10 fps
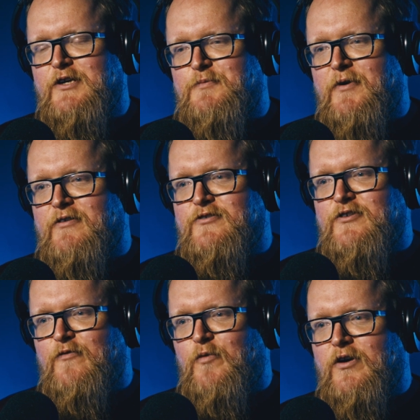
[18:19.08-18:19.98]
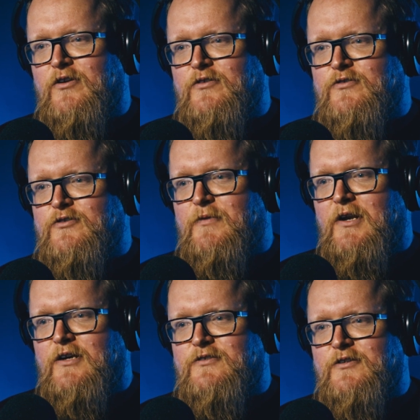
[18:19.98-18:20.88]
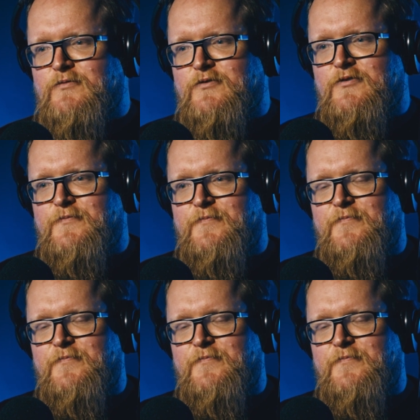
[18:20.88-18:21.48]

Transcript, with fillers: experience of working on something like Suits?